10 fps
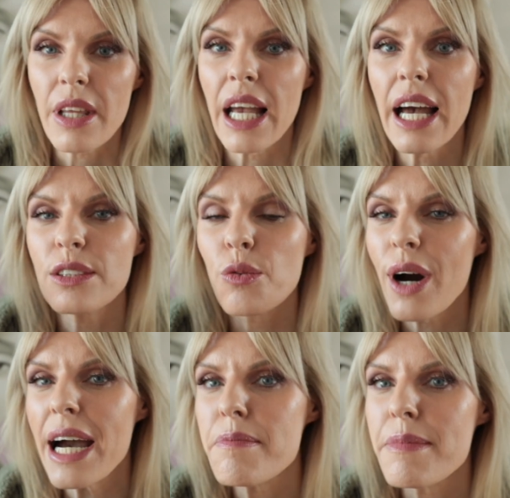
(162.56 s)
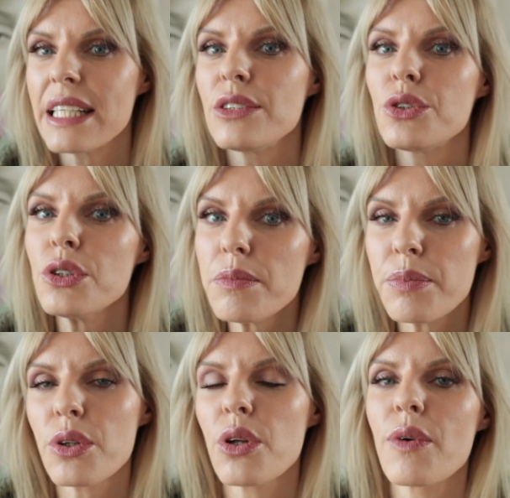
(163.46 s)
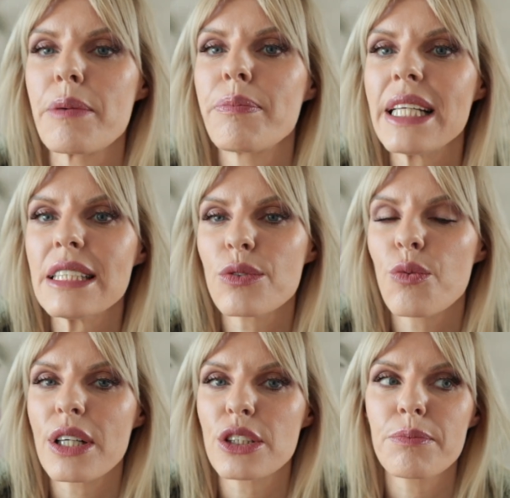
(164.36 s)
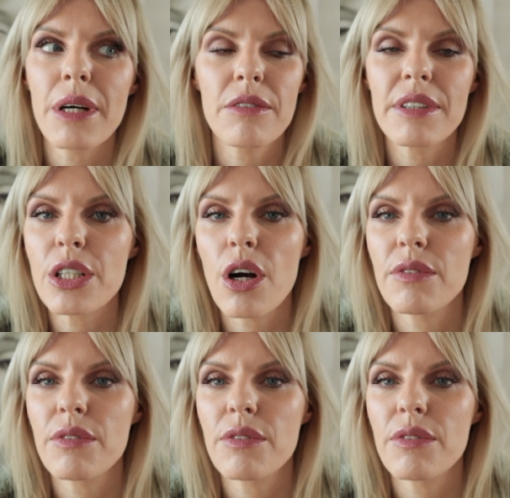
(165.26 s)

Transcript: And why men do pull away, please watch my video,